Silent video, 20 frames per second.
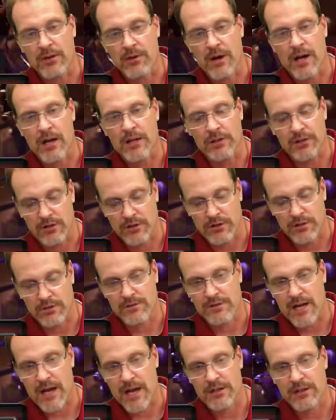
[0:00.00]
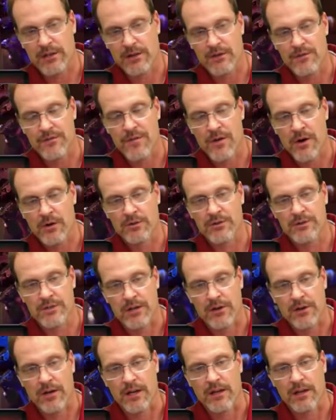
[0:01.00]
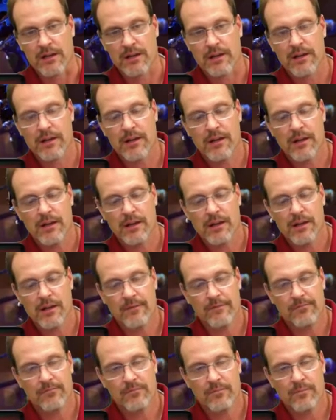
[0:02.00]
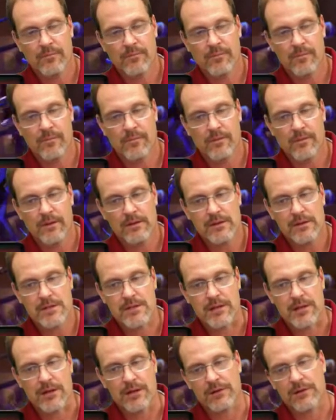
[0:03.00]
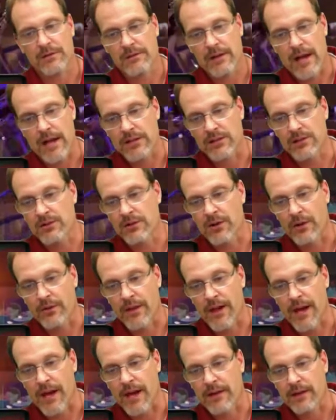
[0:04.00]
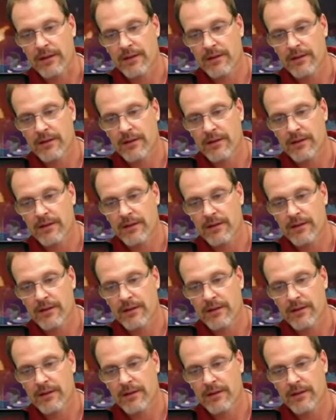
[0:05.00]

on your on your phone screen. So I do know that.